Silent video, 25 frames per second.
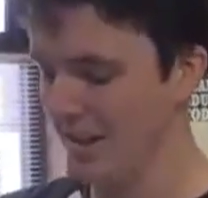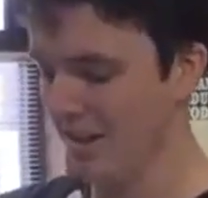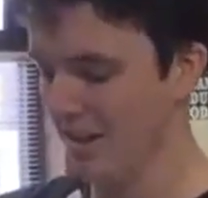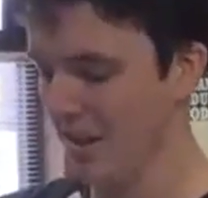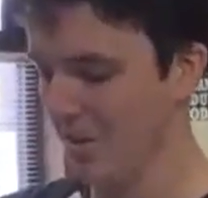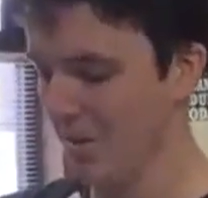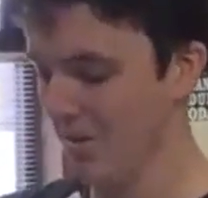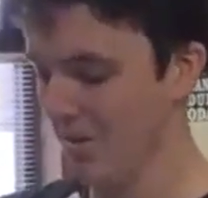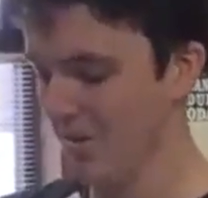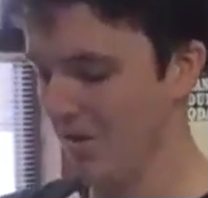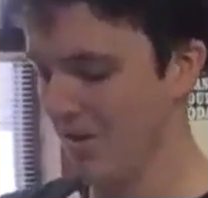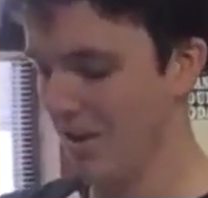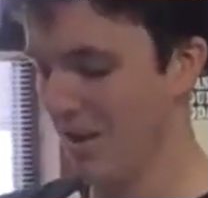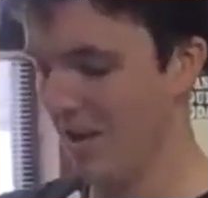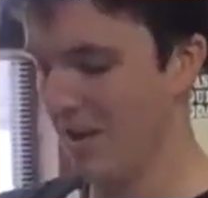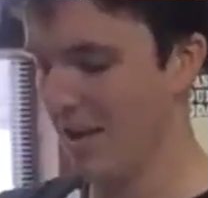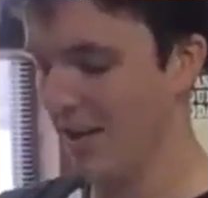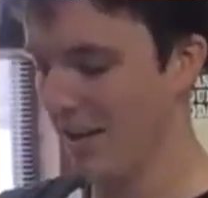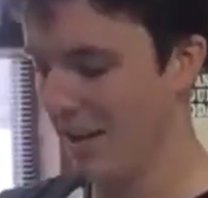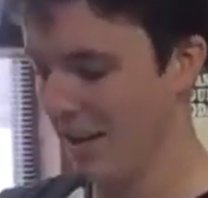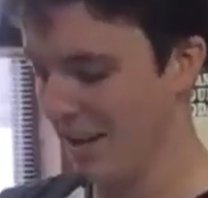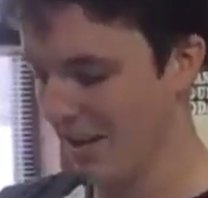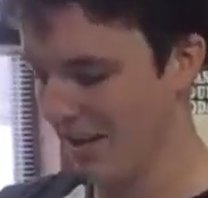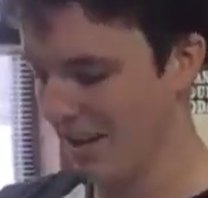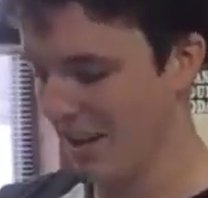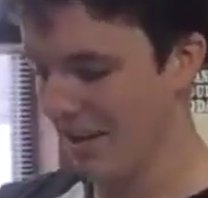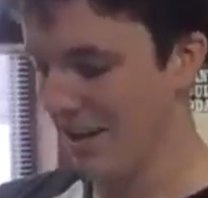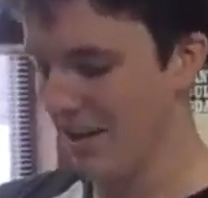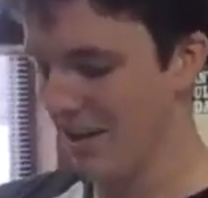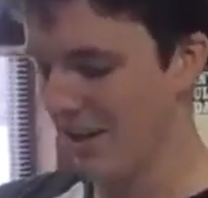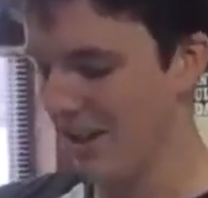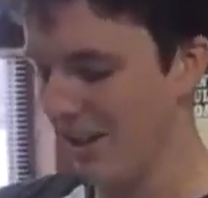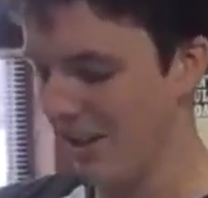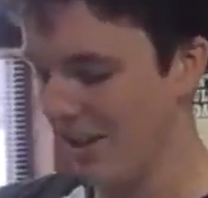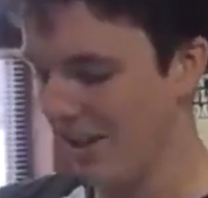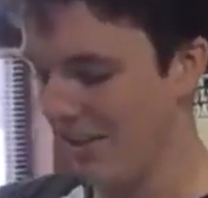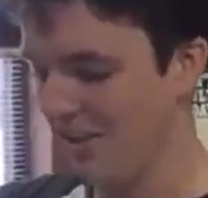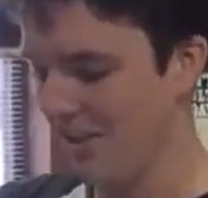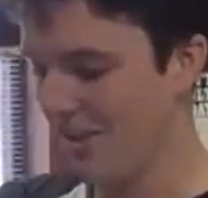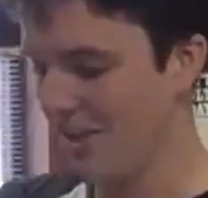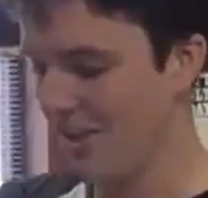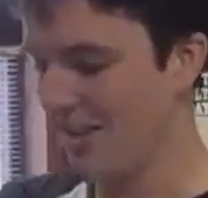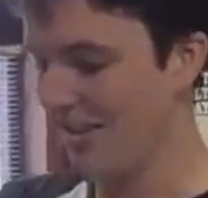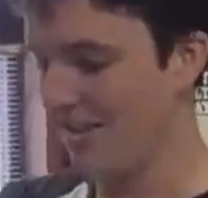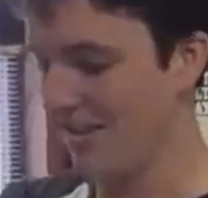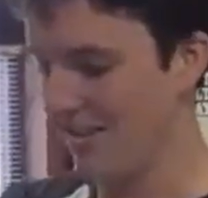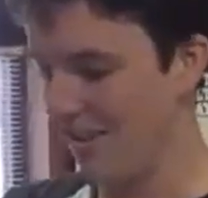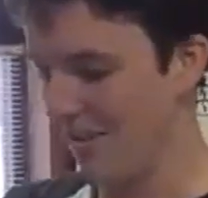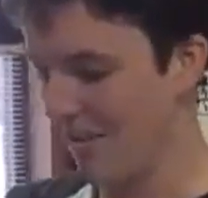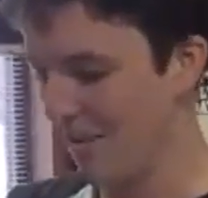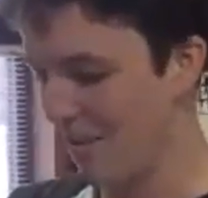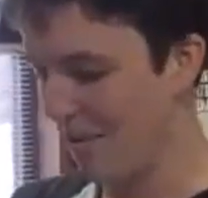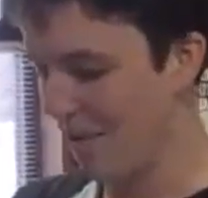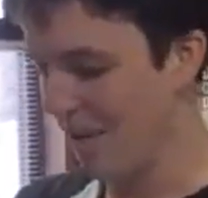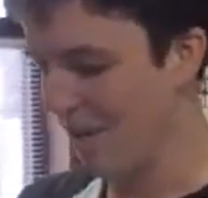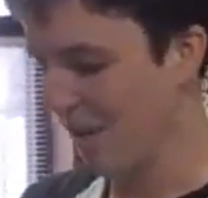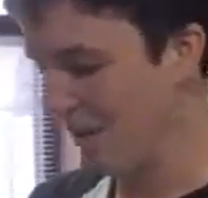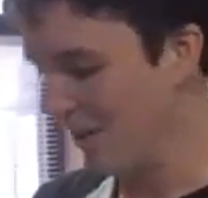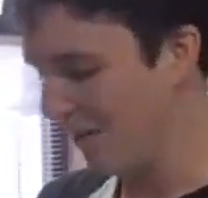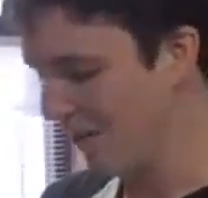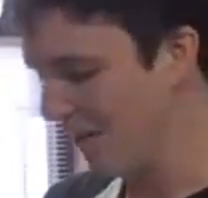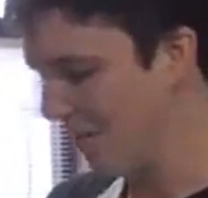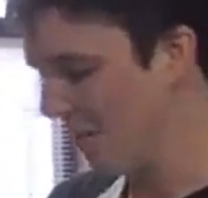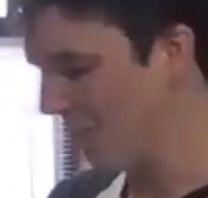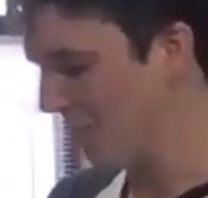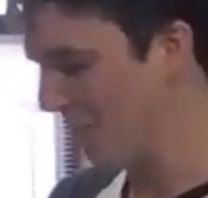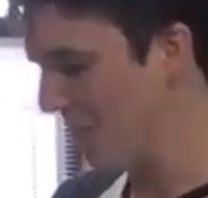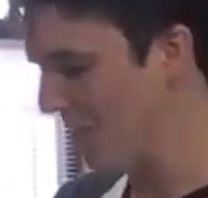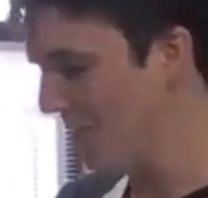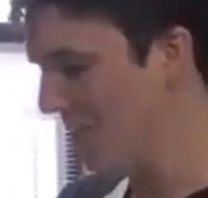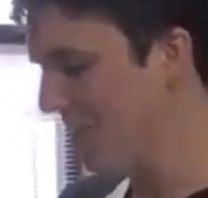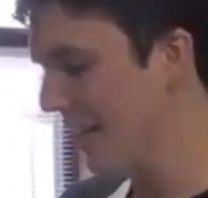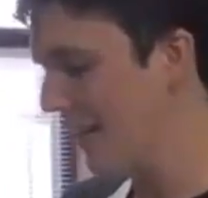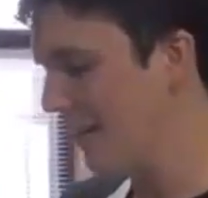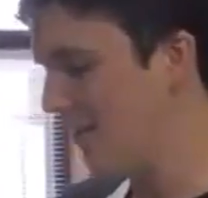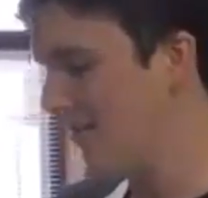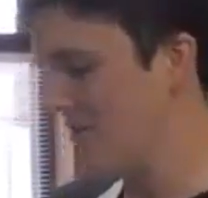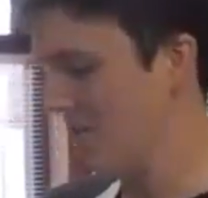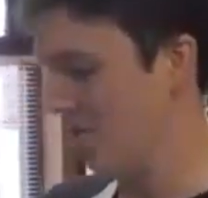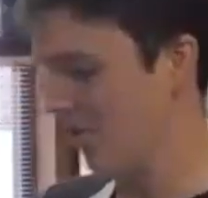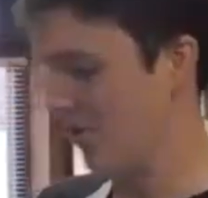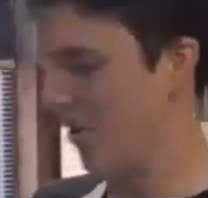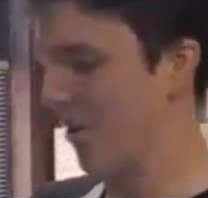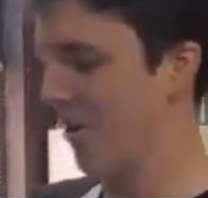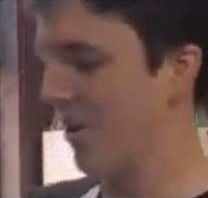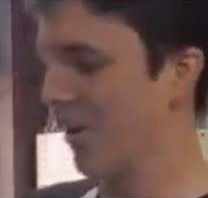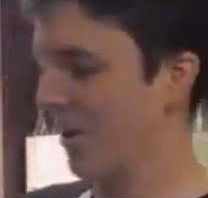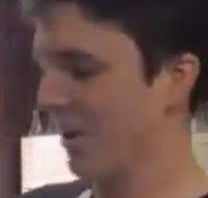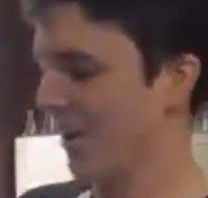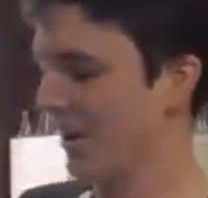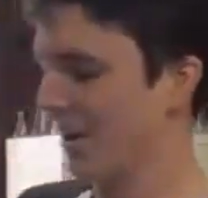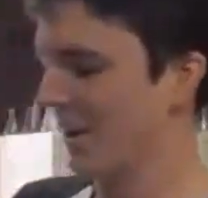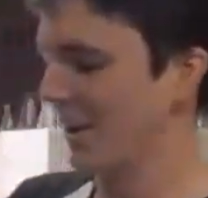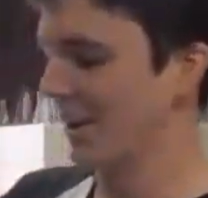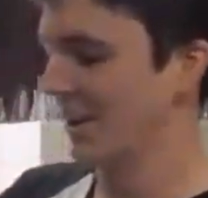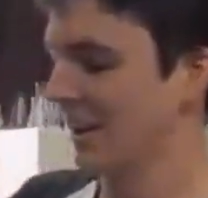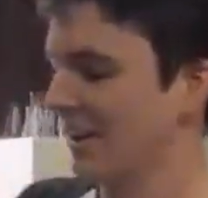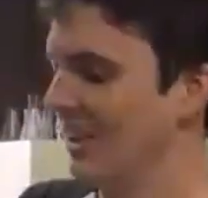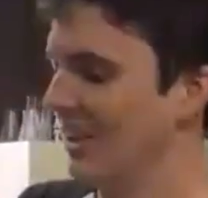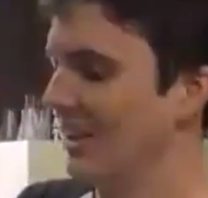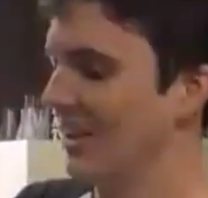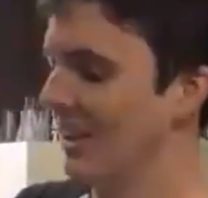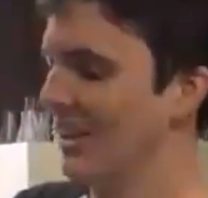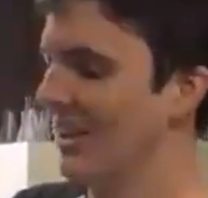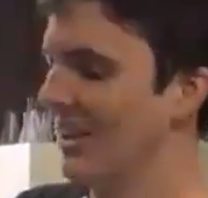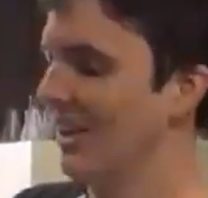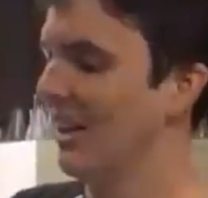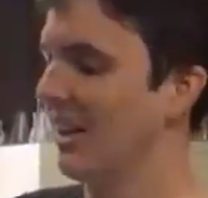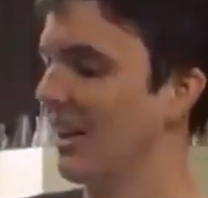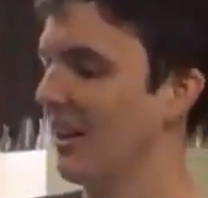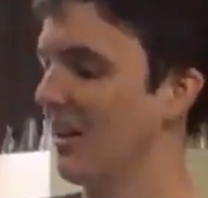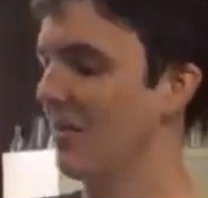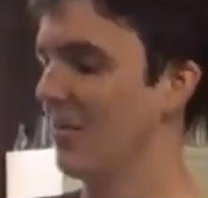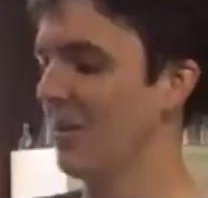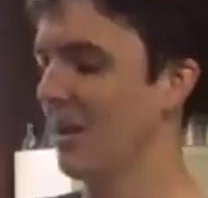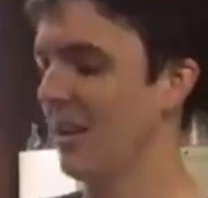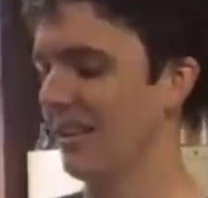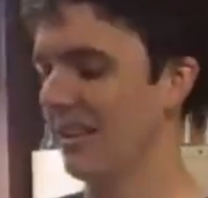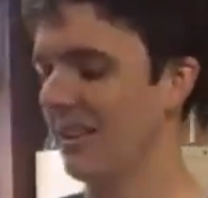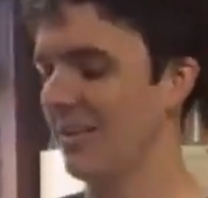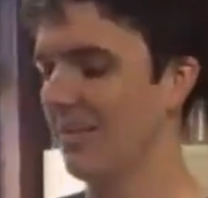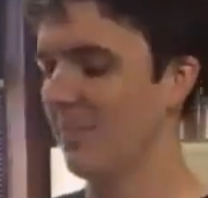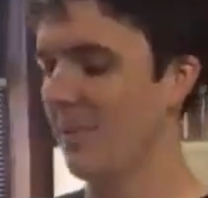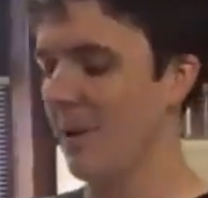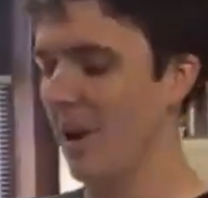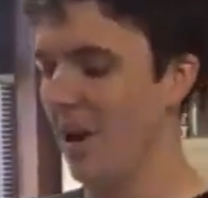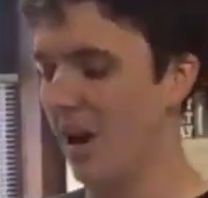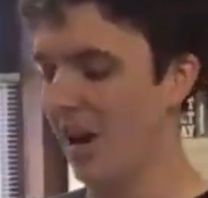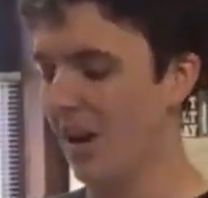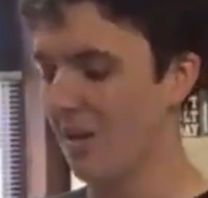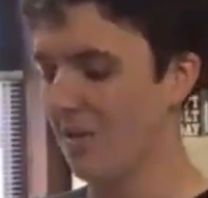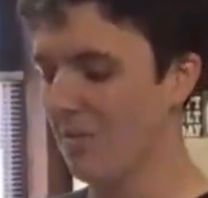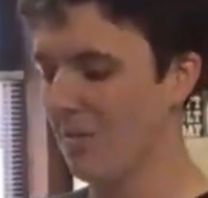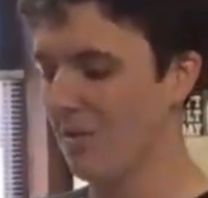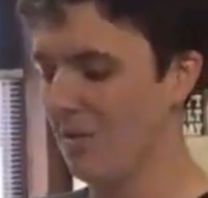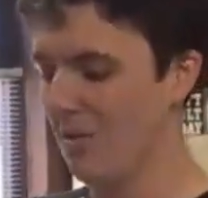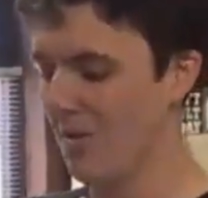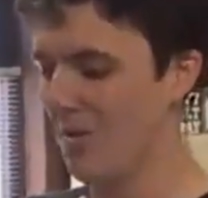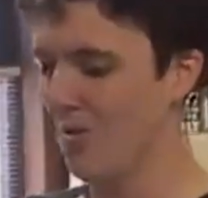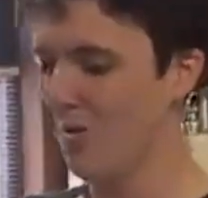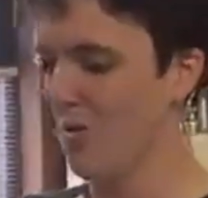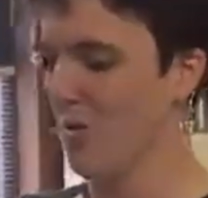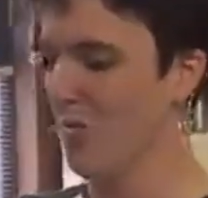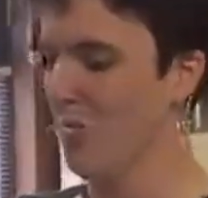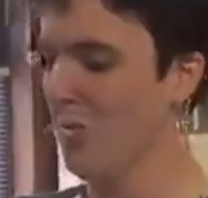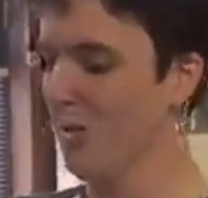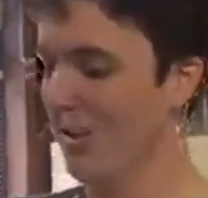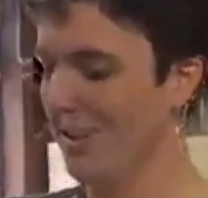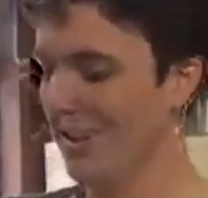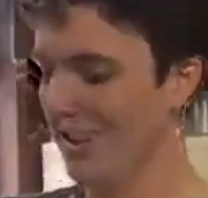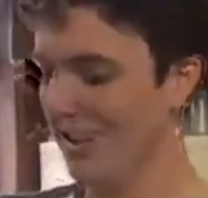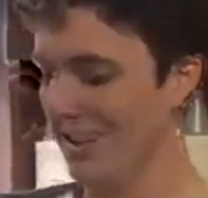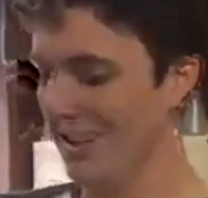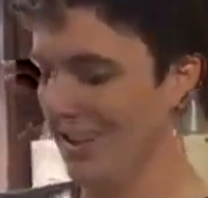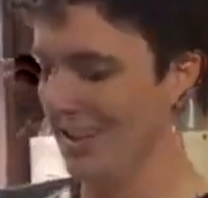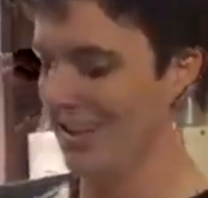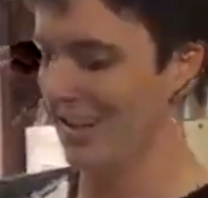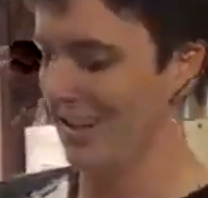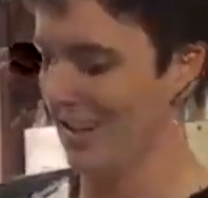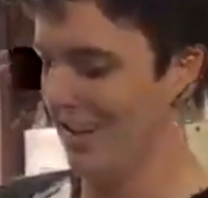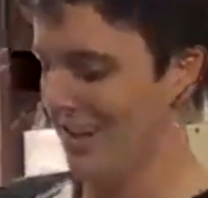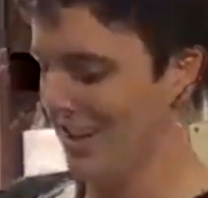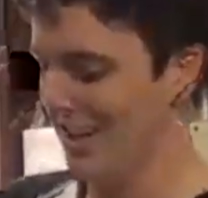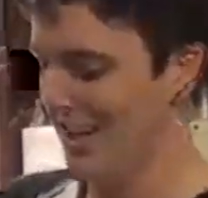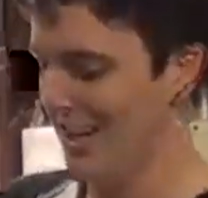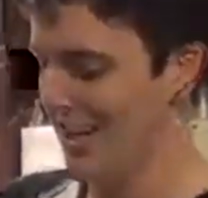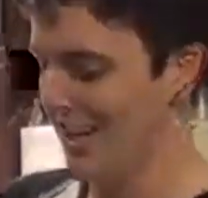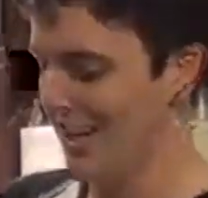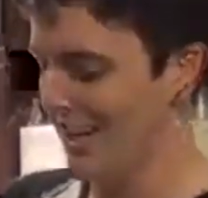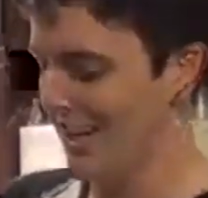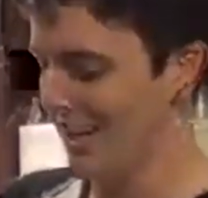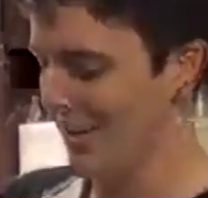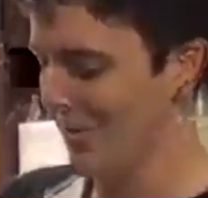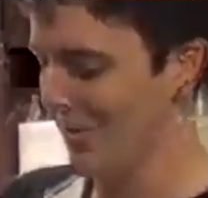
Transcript: They're like clearly something denser at the bottom of the tube, and it needed